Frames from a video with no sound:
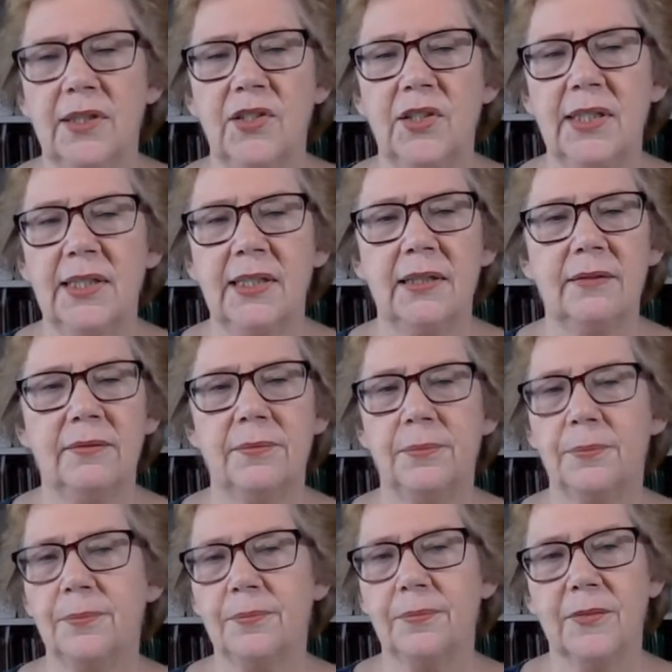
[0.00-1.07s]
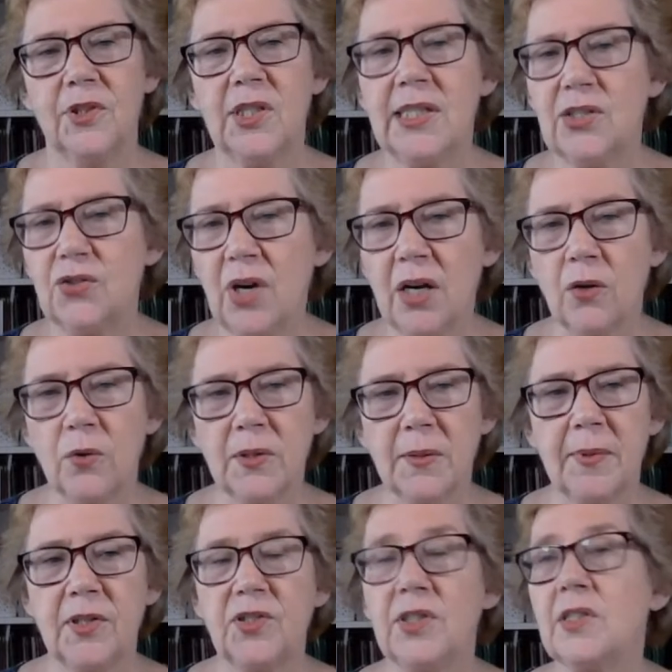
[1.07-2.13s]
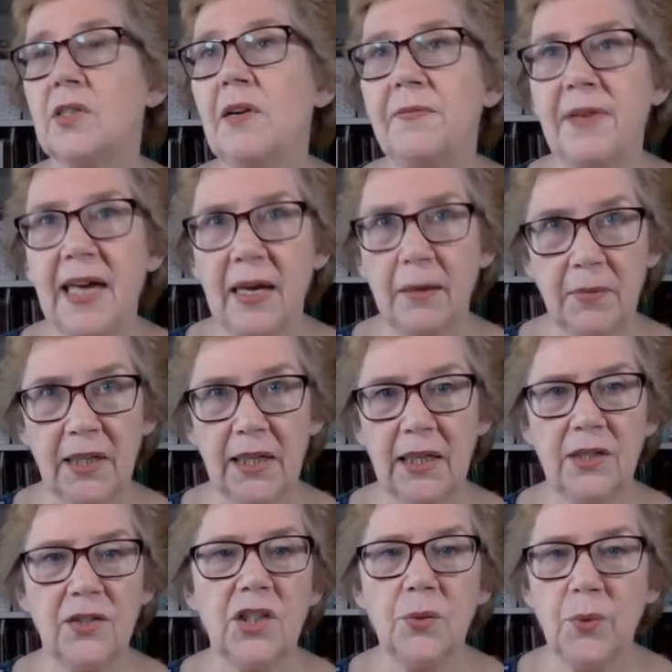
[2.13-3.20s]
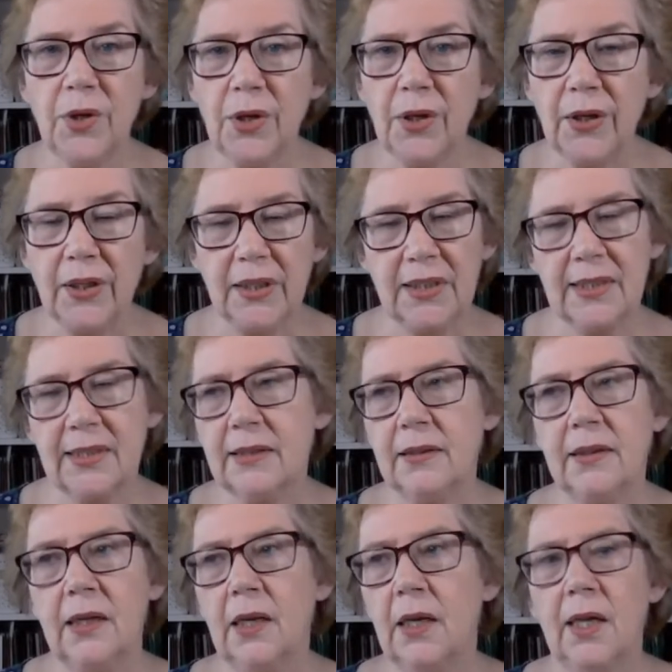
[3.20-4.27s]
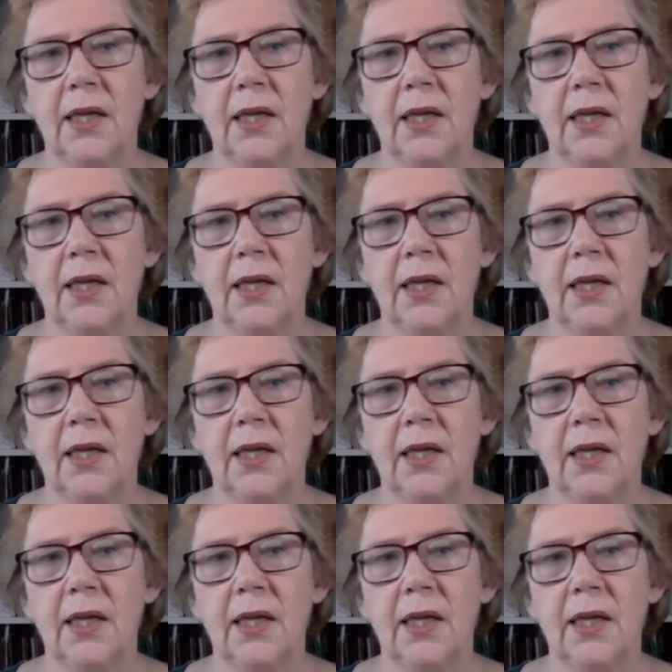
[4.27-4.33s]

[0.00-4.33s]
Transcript: she said she struggles because she's got a family and she works and